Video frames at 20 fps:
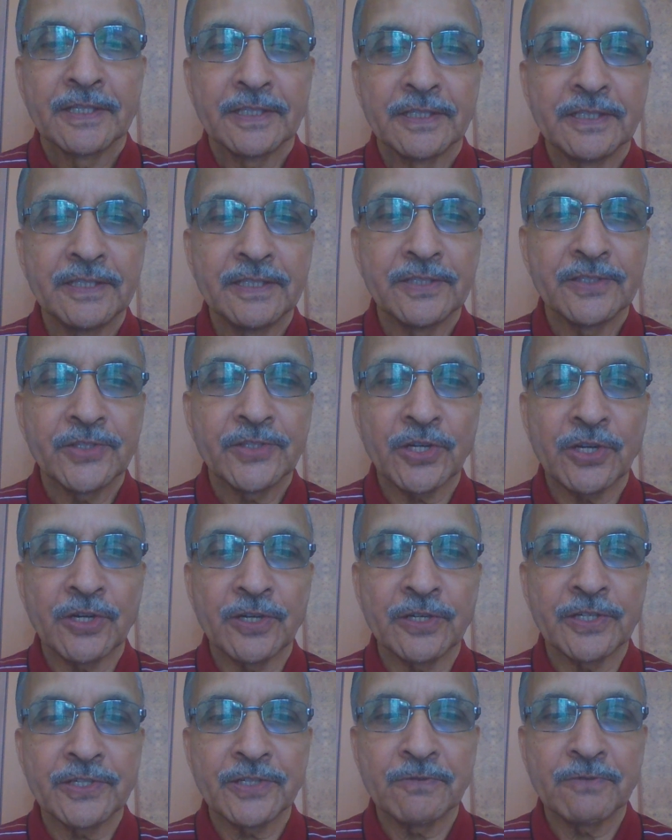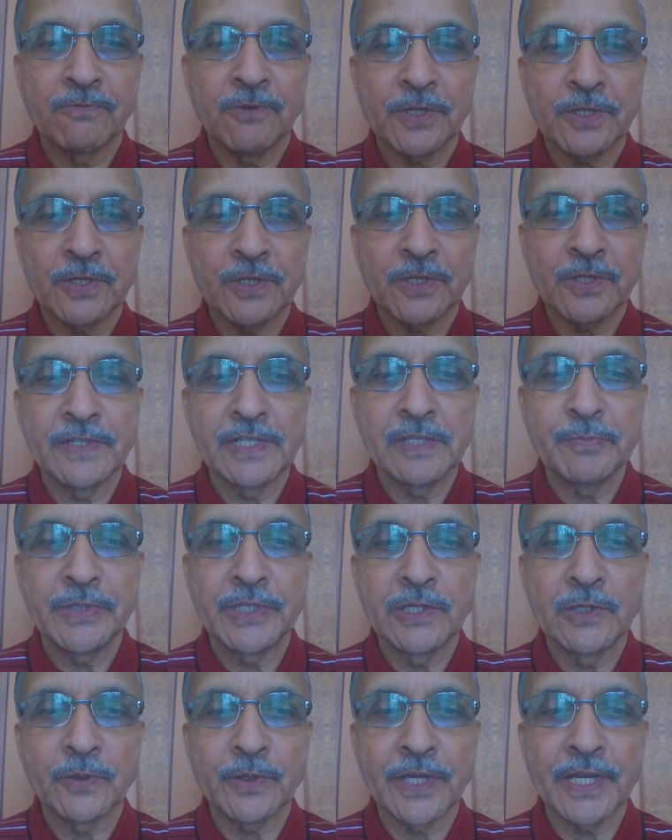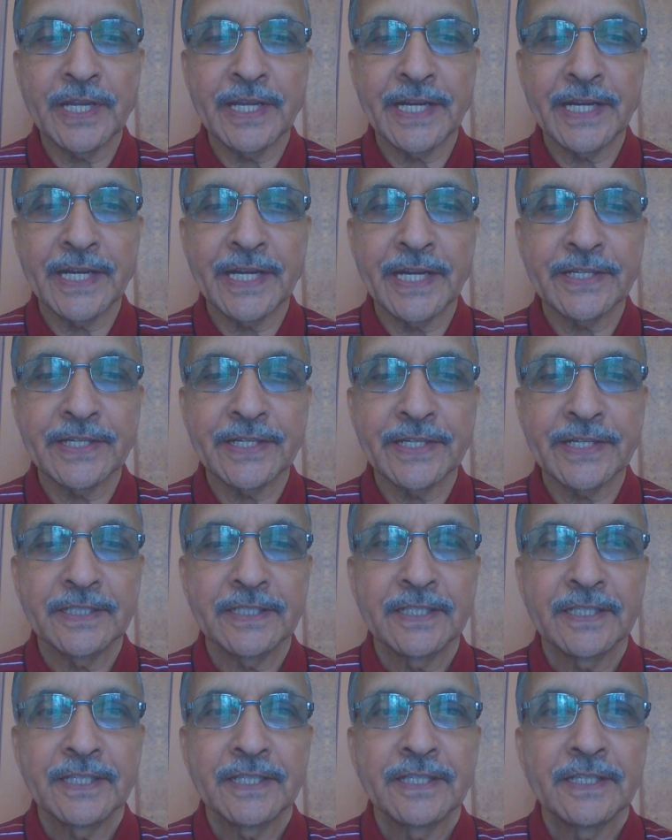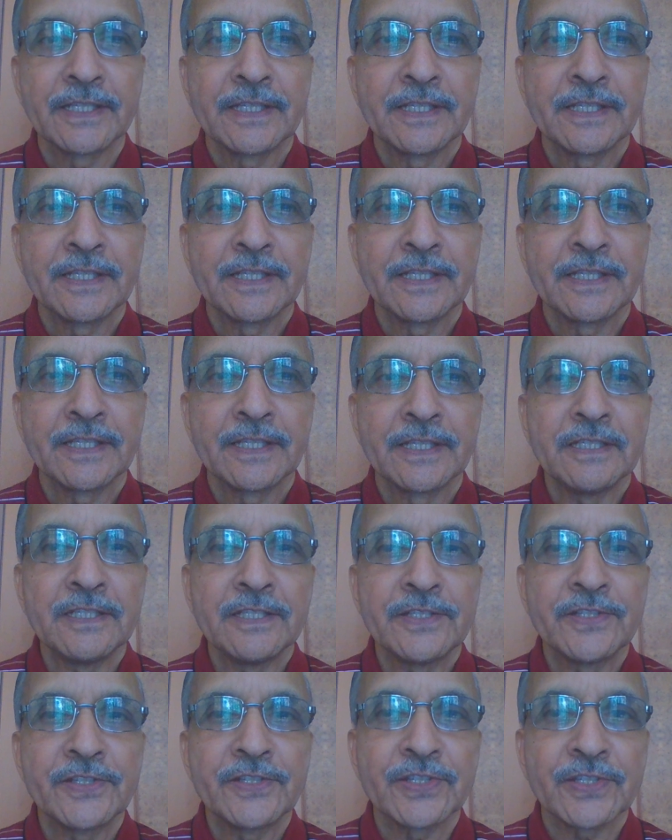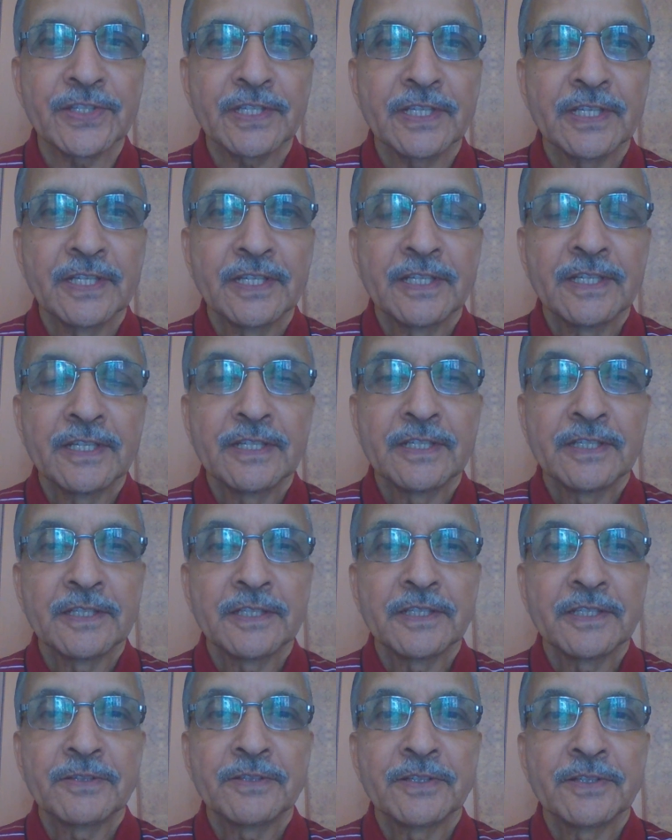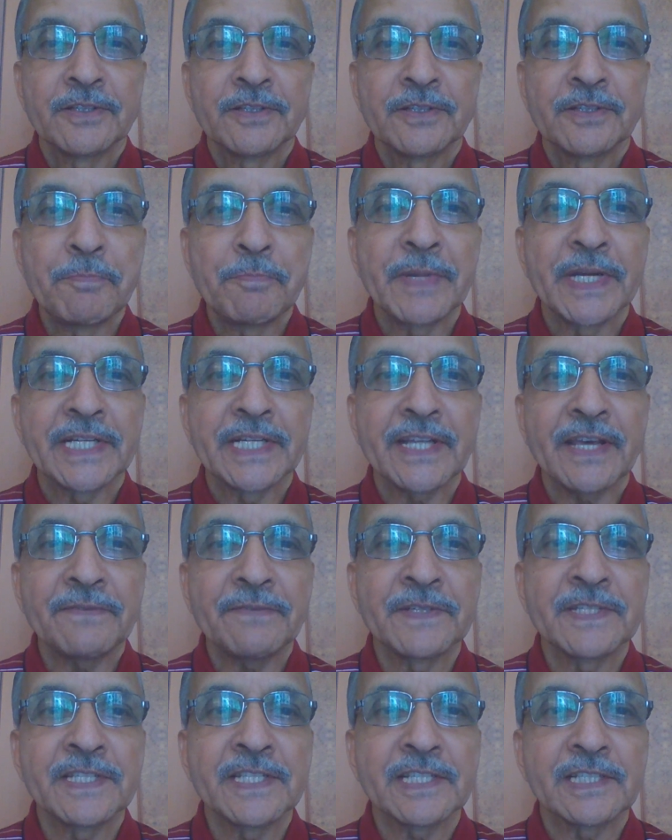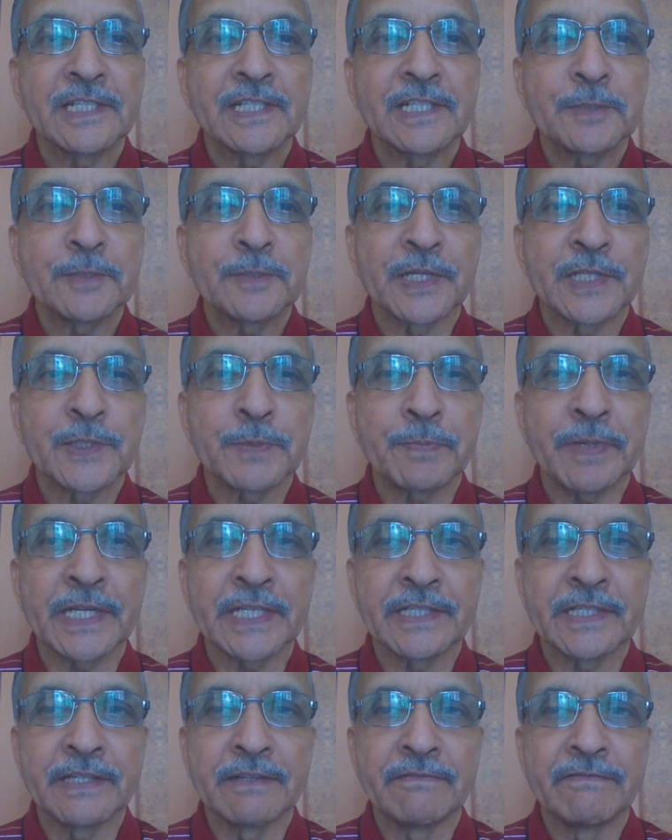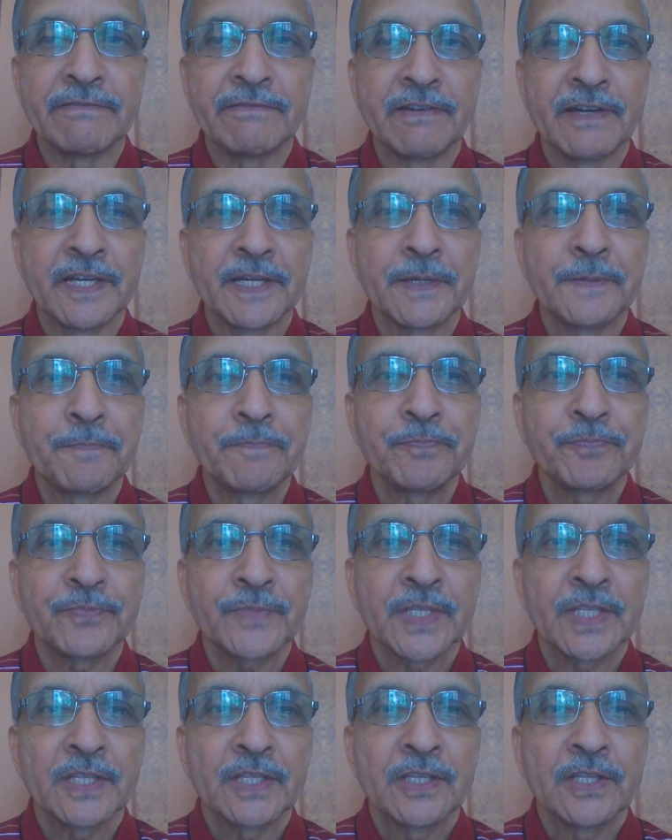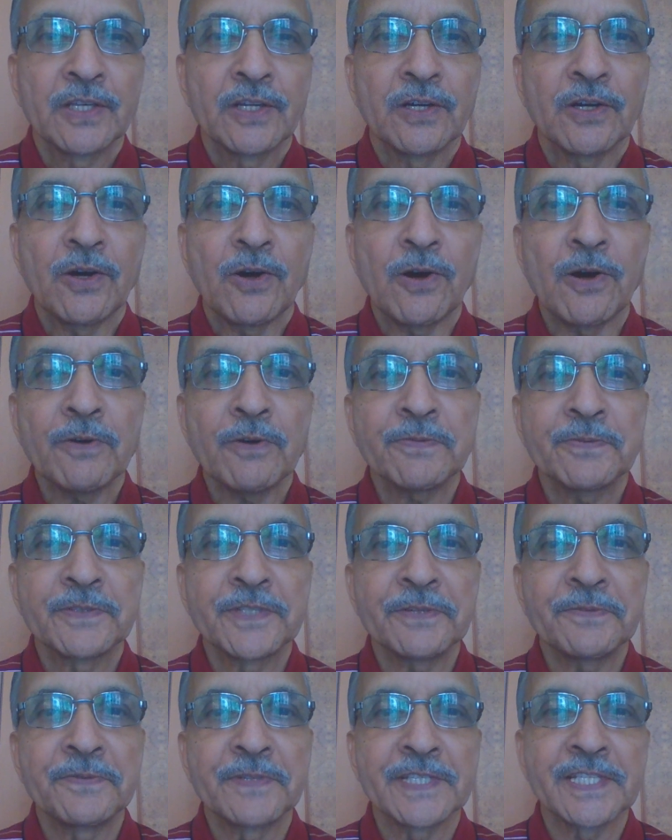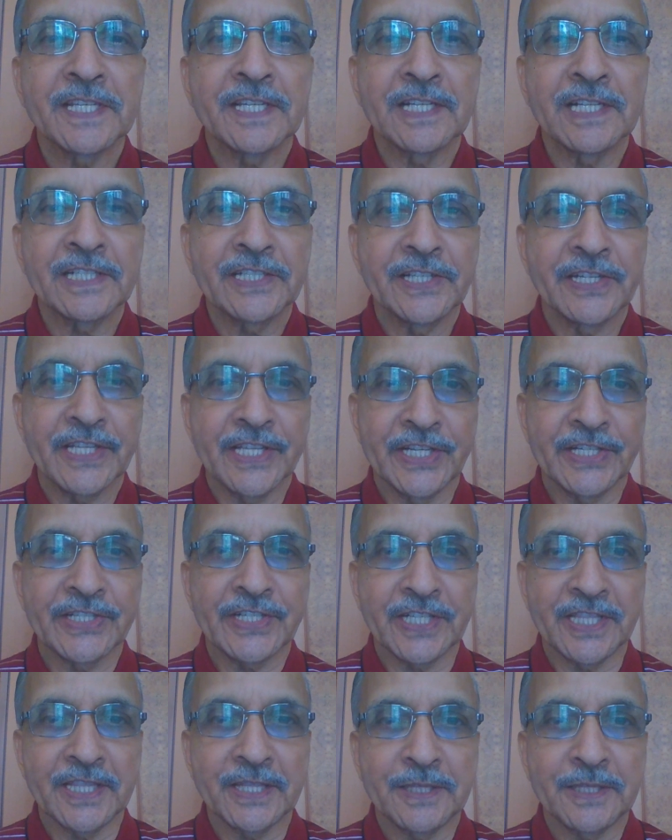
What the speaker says: In short, what we will be looking at is the metaphysical perspective of the physical creation.